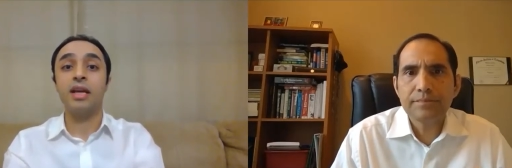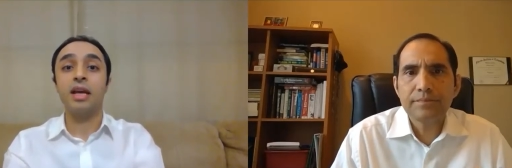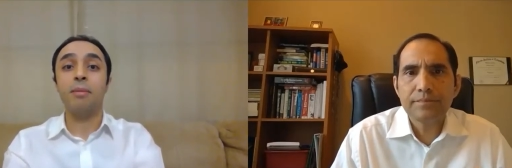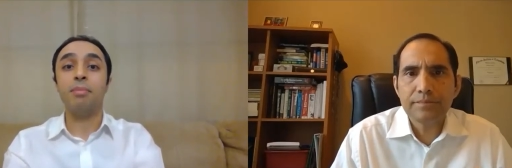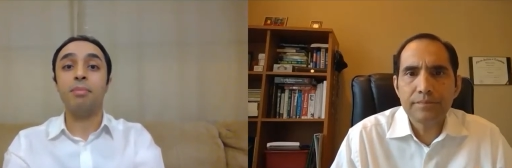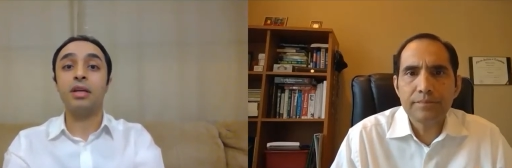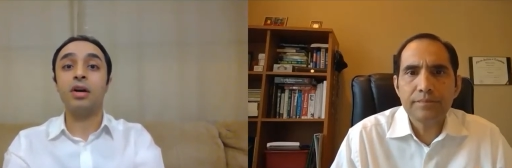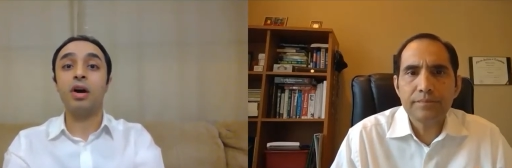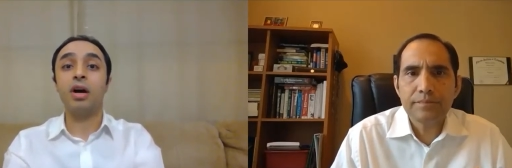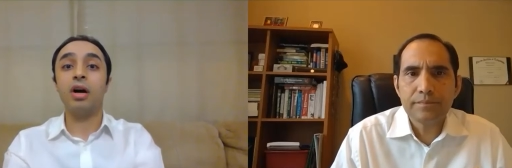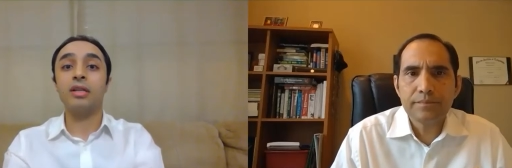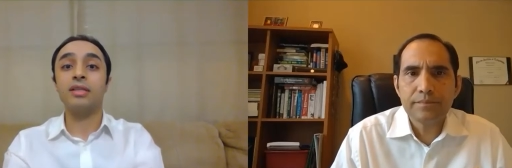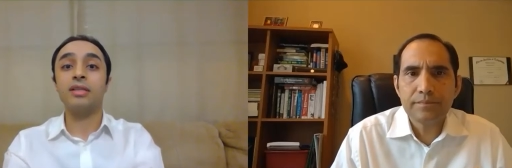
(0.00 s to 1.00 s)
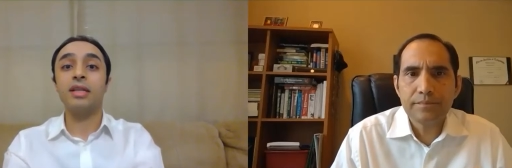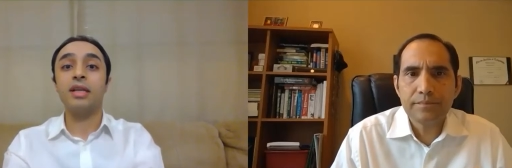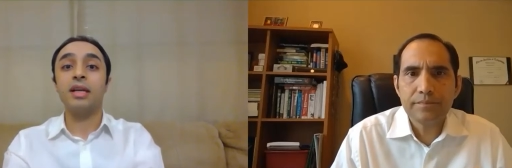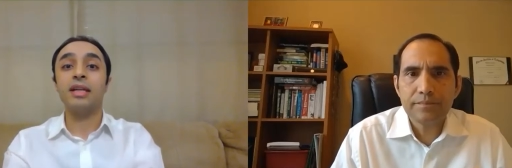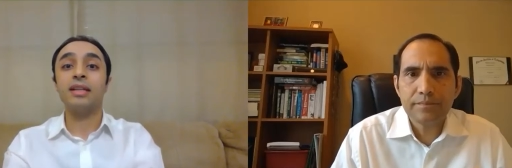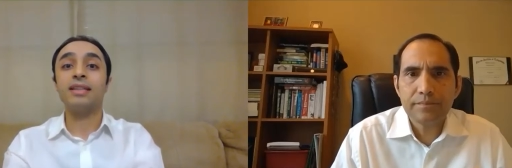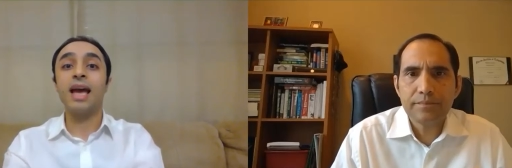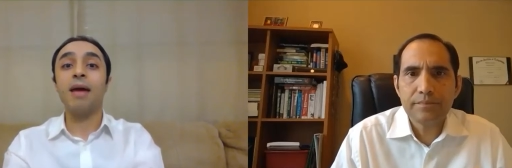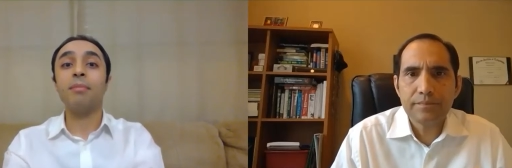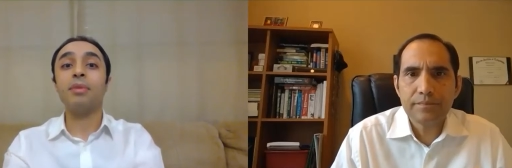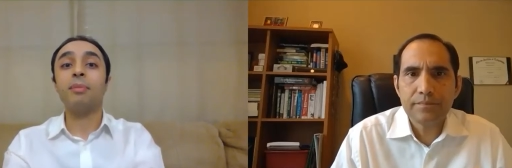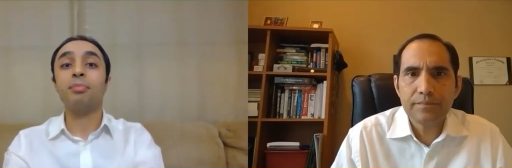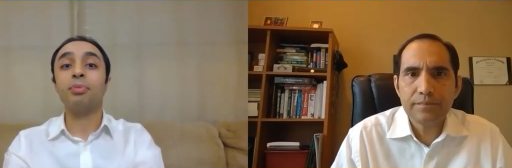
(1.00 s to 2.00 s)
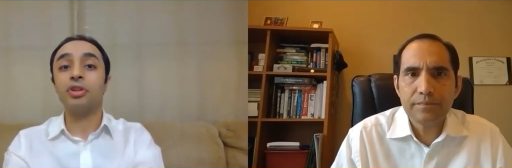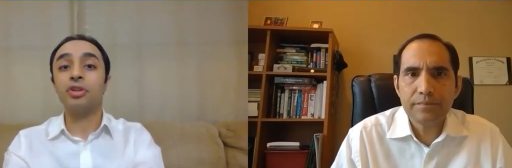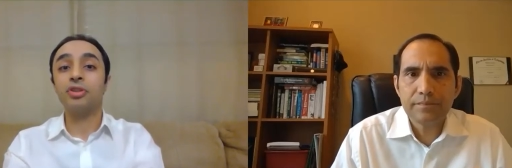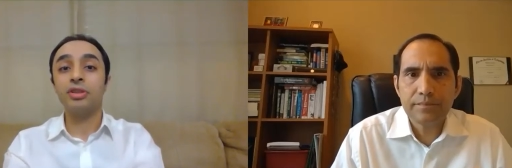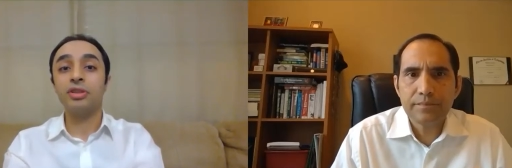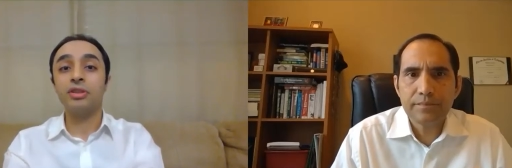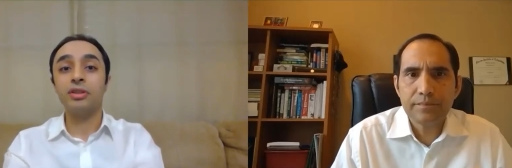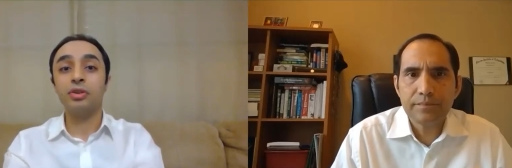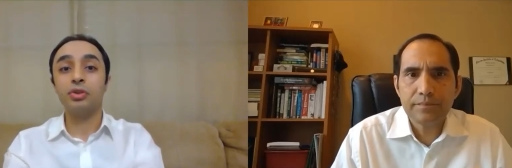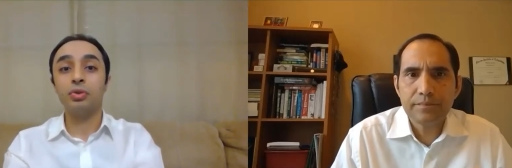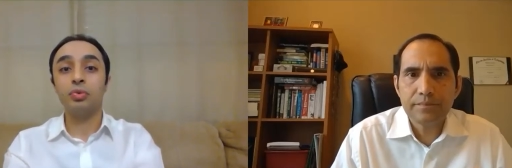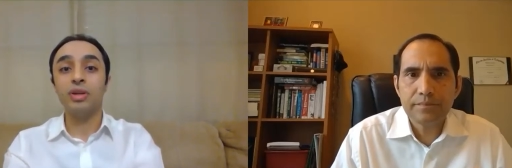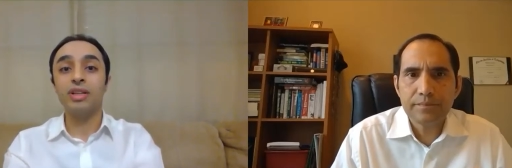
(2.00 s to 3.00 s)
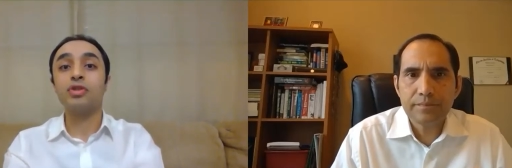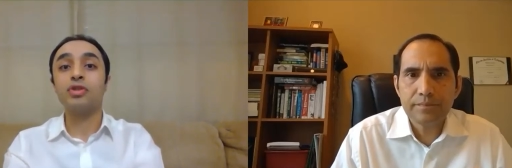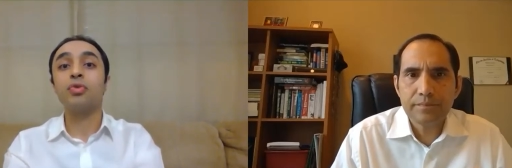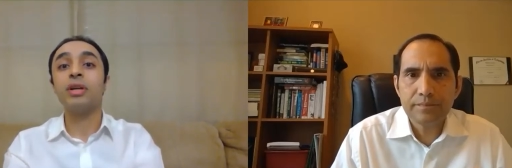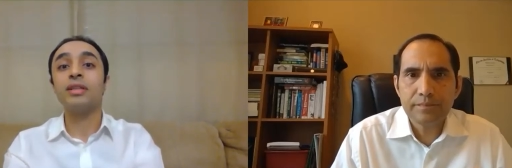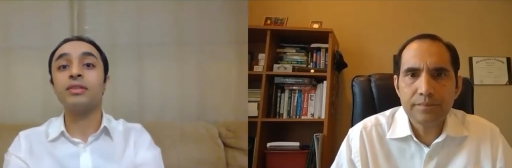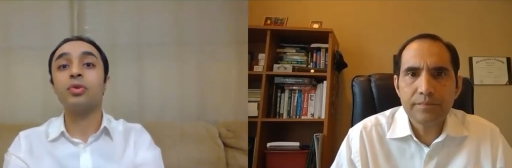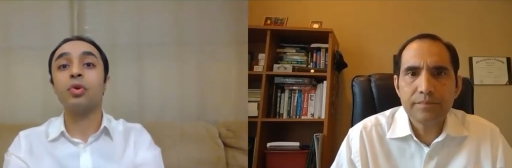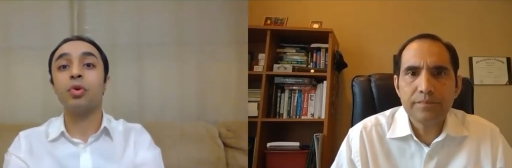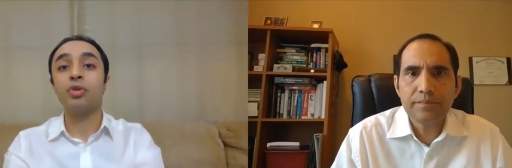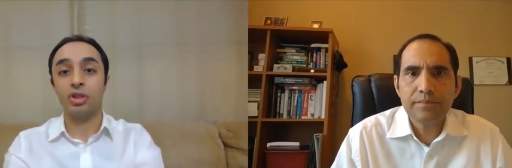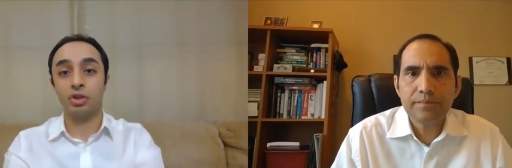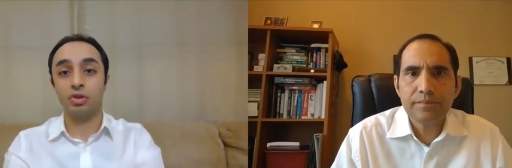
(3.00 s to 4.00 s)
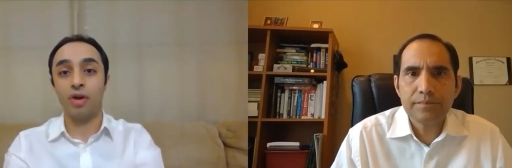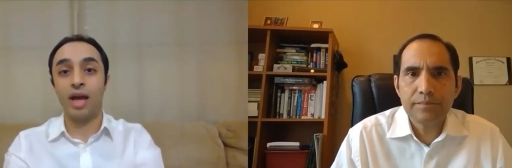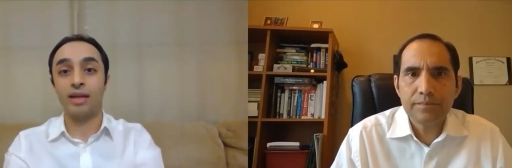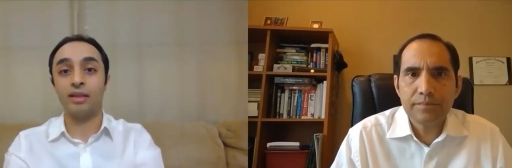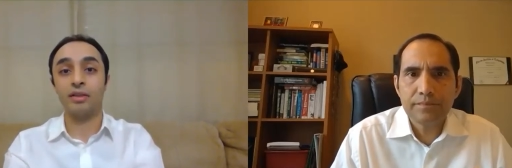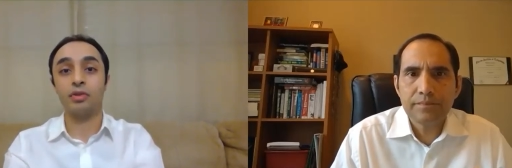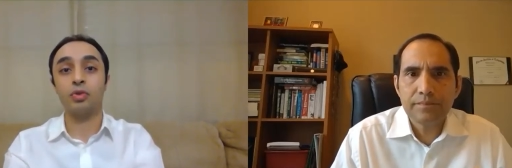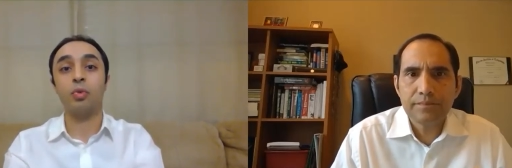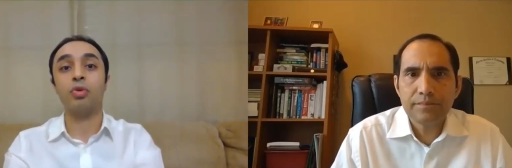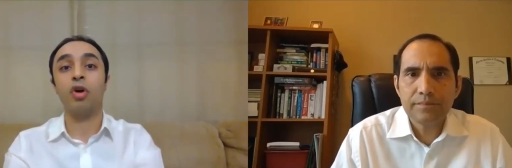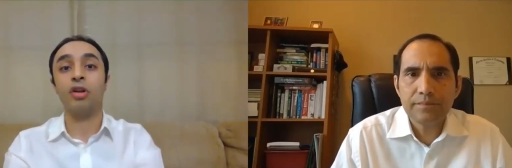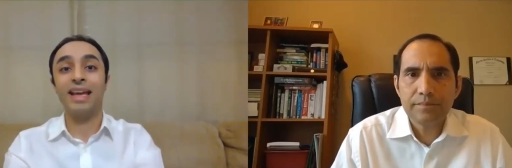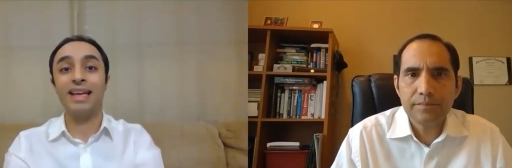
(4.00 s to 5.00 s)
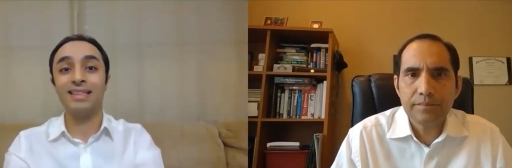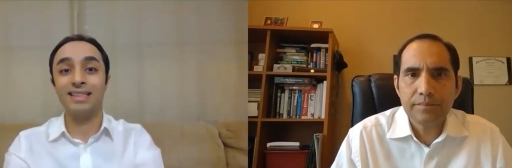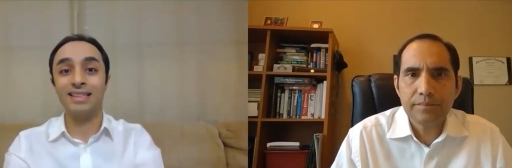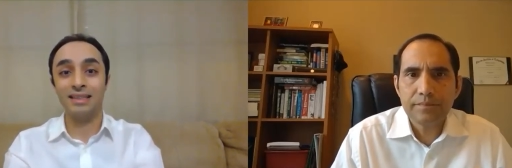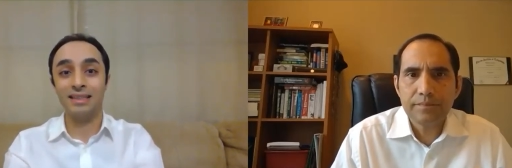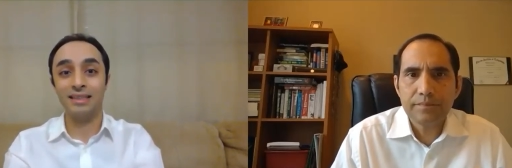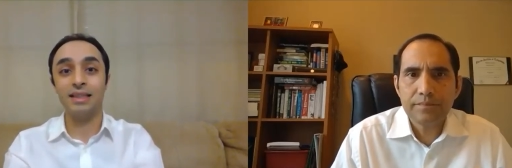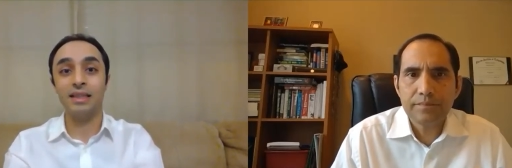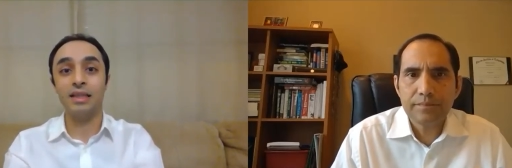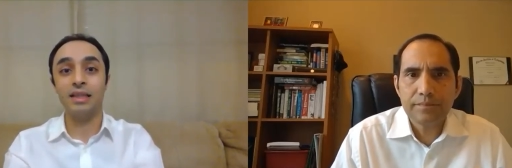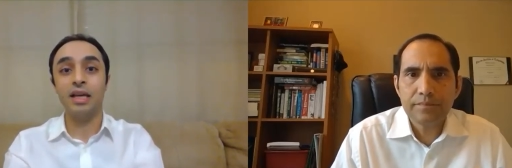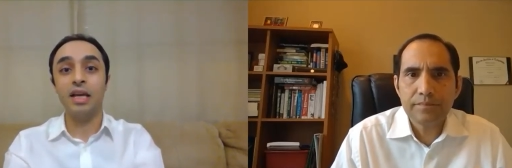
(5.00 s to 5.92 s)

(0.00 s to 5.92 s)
Speaker 1: because it can be a precursor to stress corrosion cracking, so-called SCC,